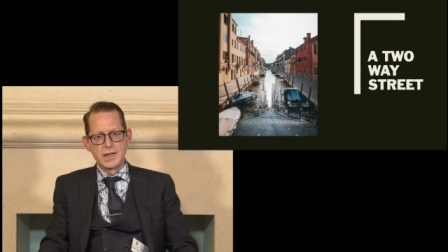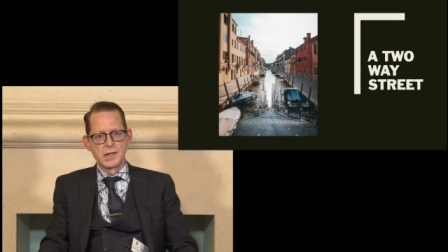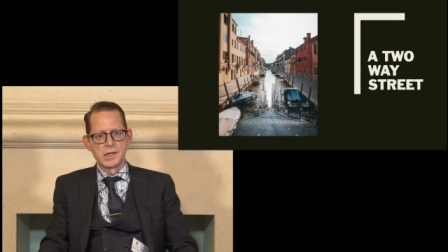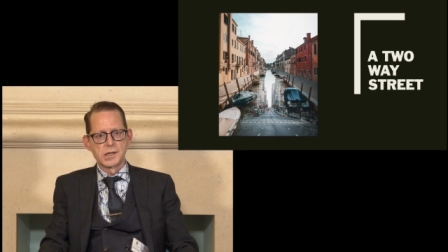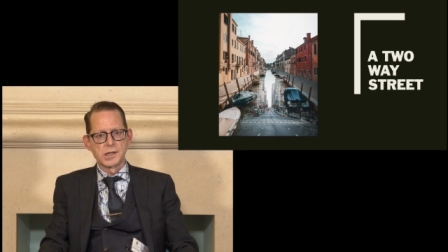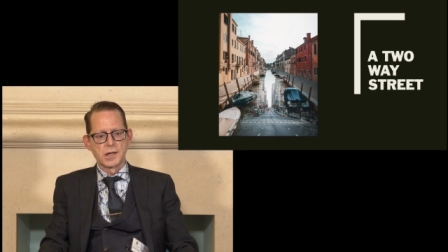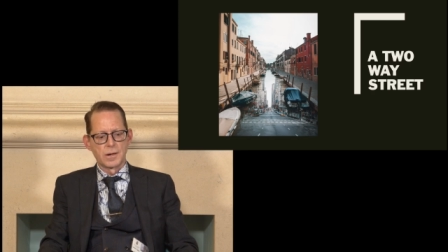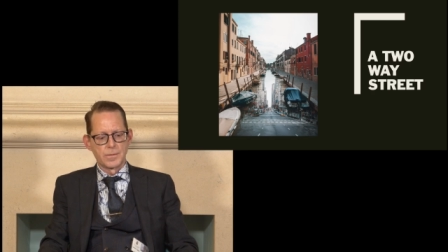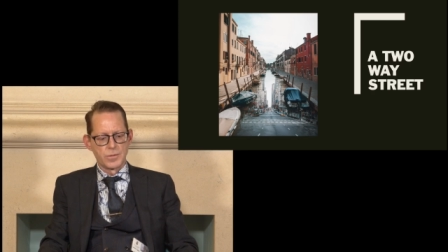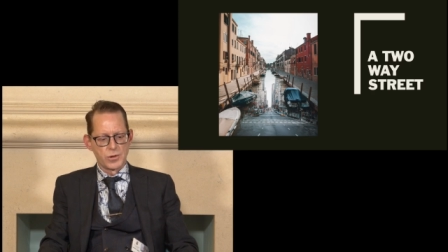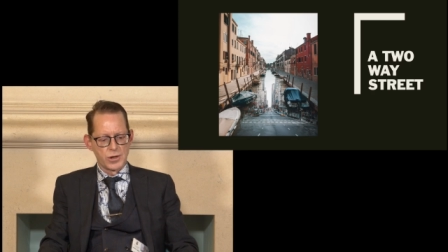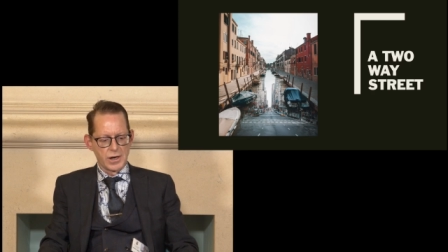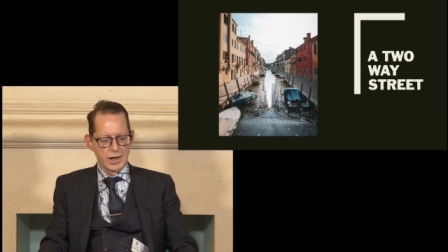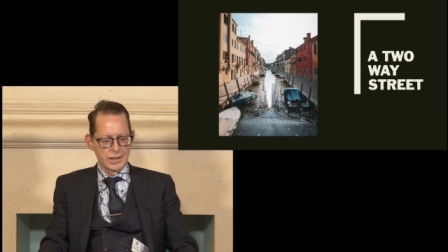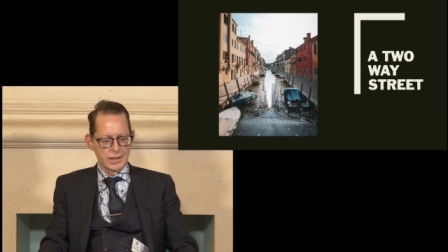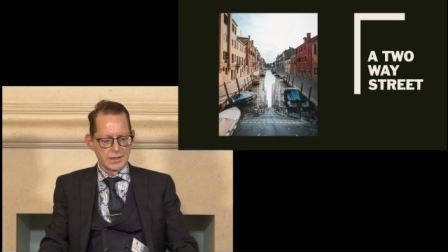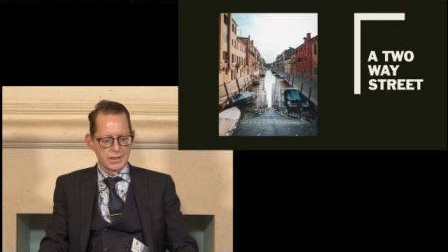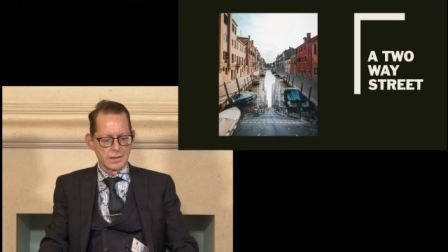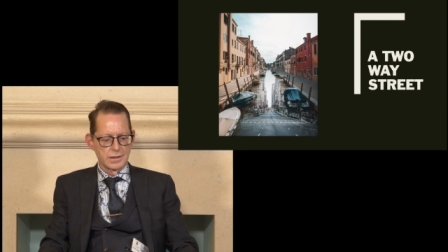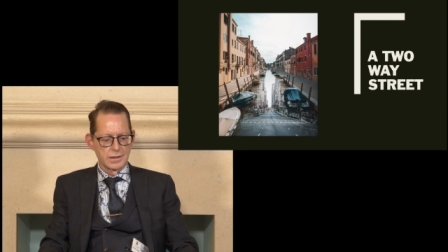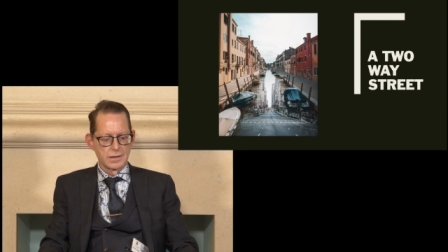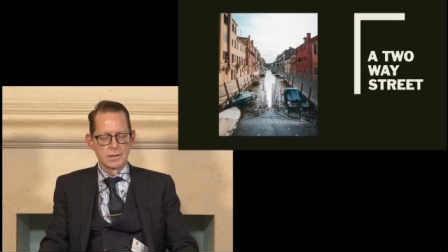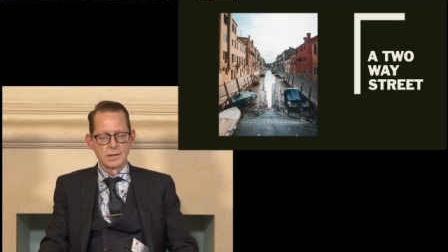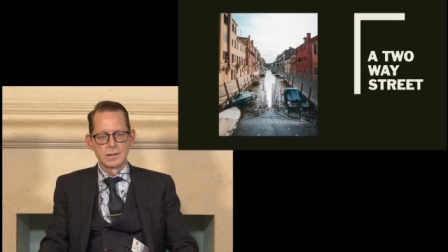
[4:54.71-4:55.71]
subject
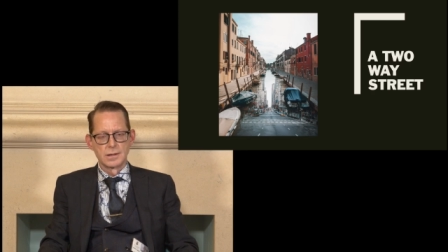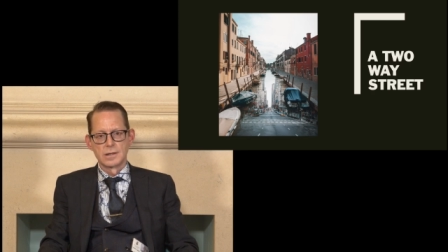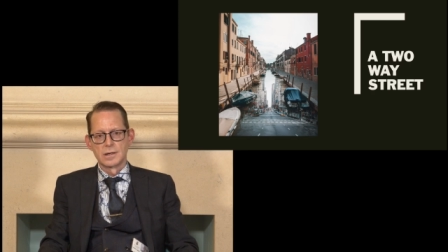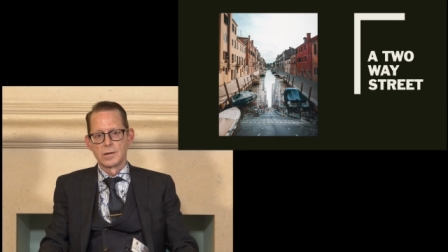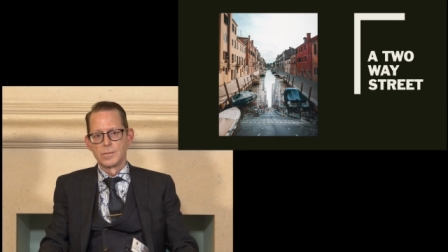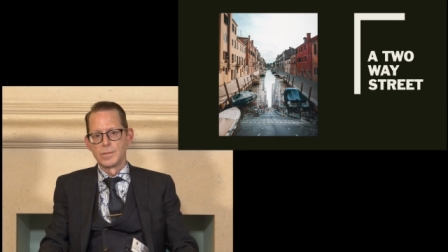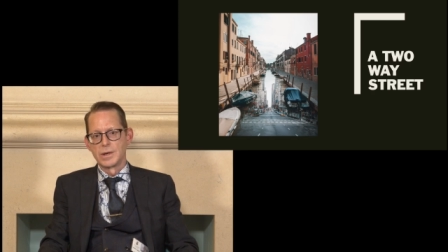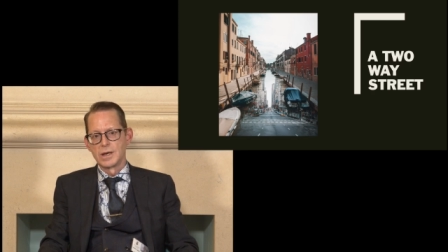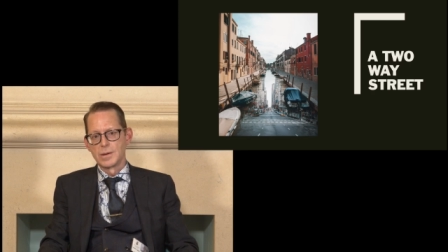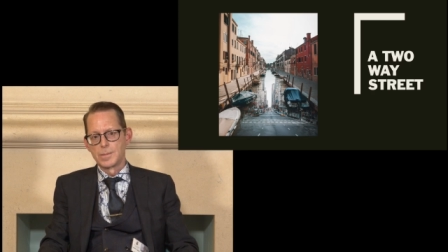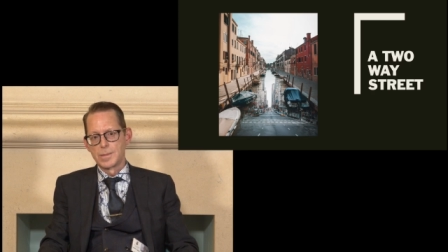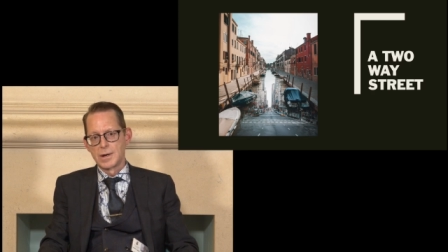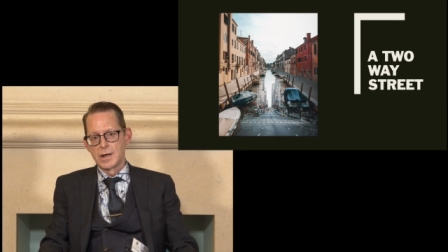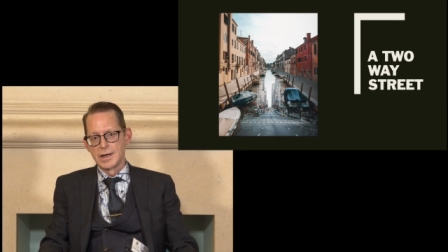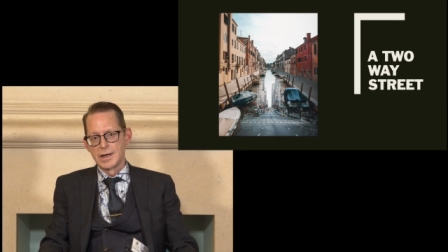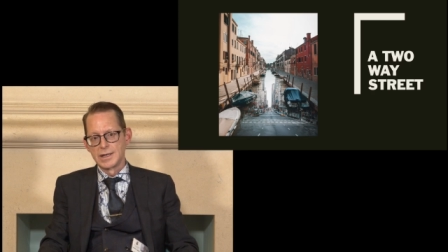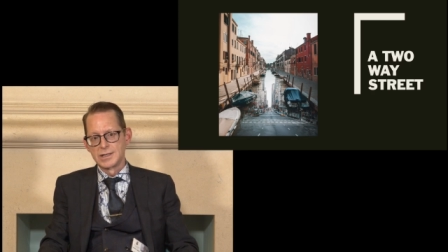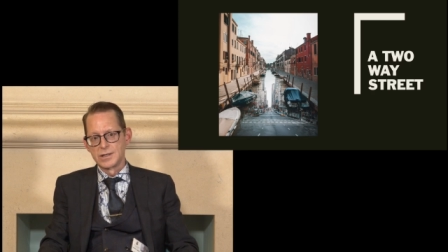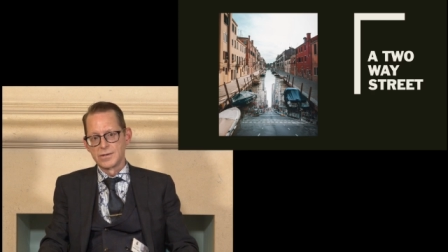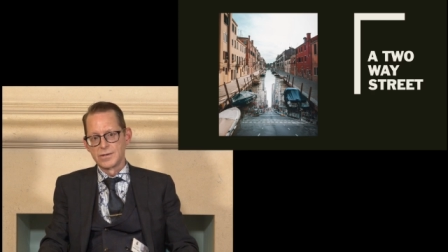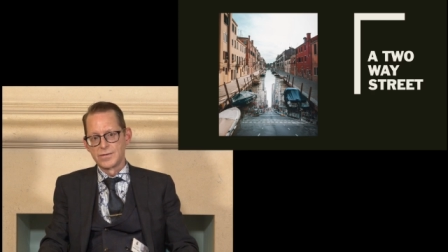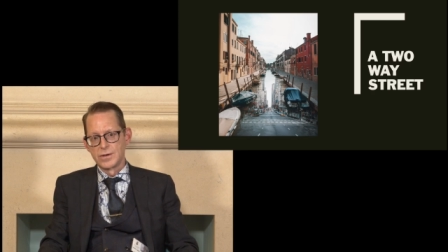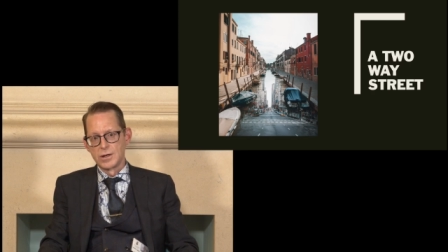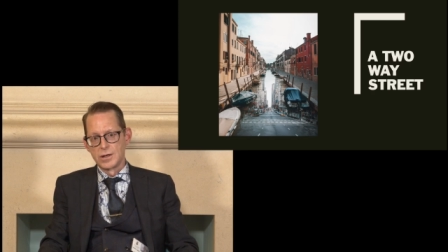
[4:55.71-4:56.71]
can be applied
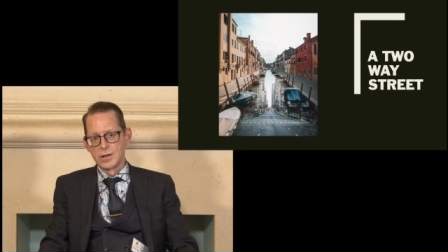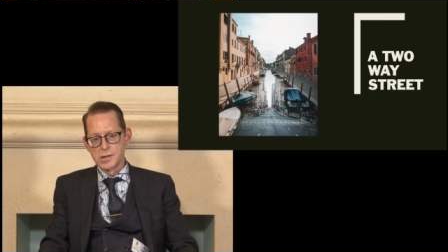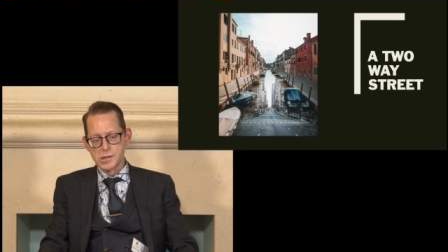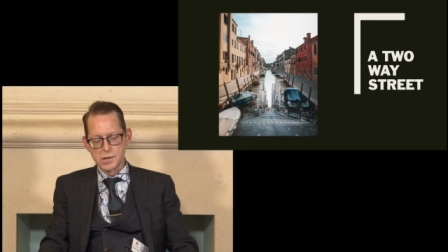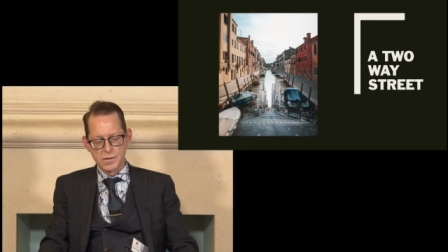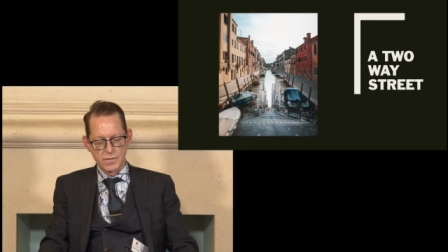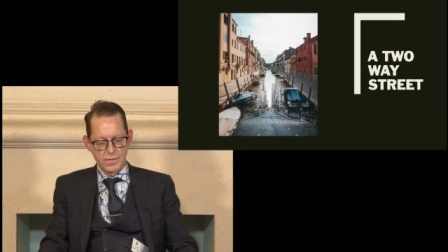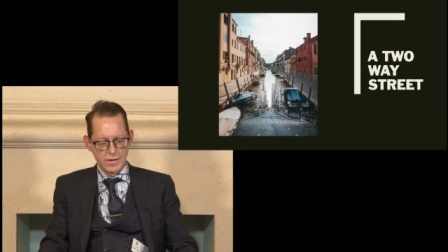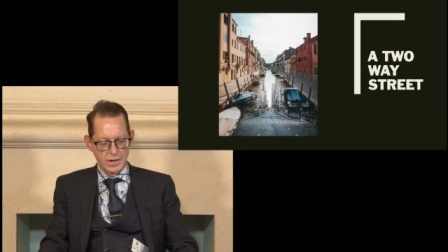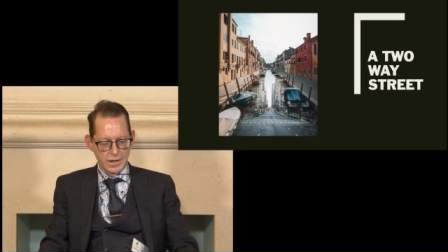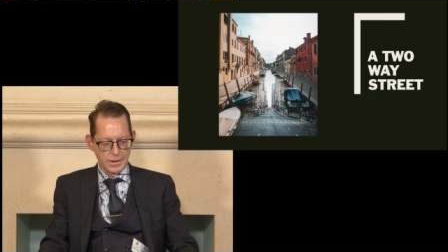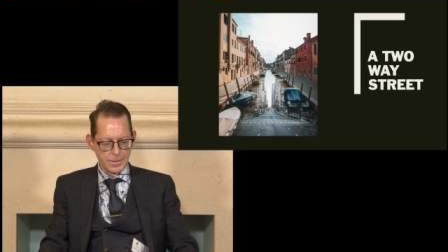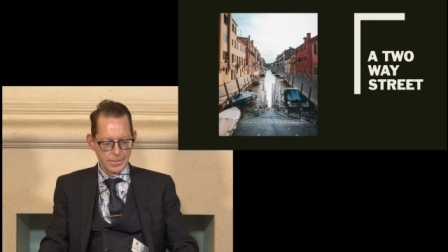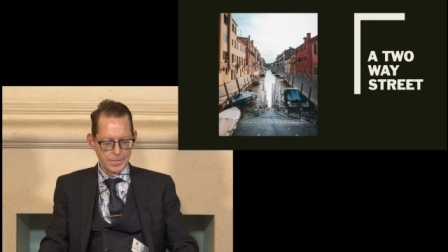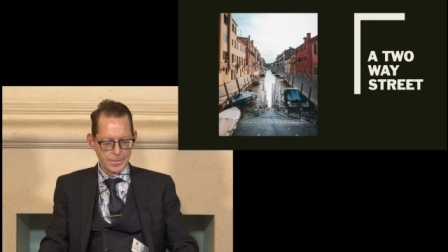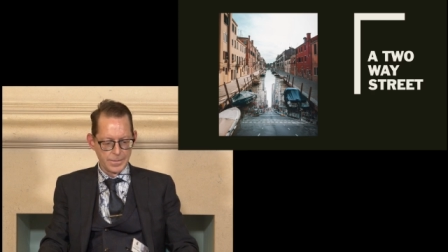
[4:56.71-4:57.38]
to philosophy.